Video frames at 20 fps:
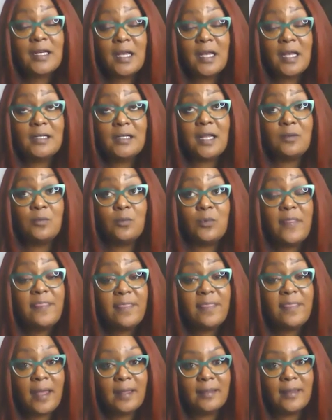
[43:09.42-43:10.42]
And, and and with
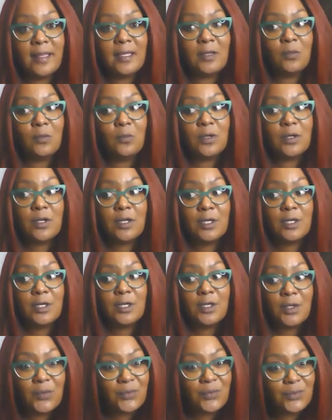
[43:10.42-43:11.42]
that, like we're gonna
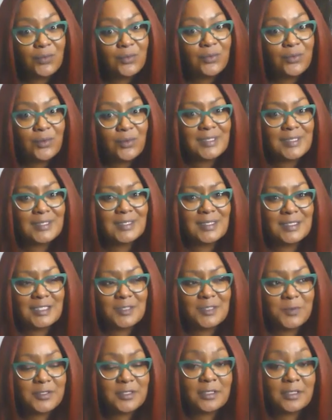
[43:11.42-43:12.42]
go through things and
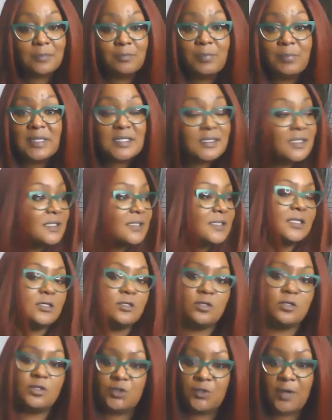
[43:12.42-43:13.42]
experience.
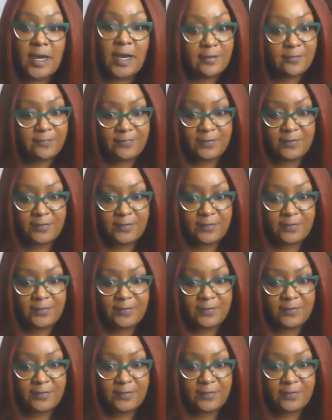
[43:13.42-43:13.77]
Businesses are trying to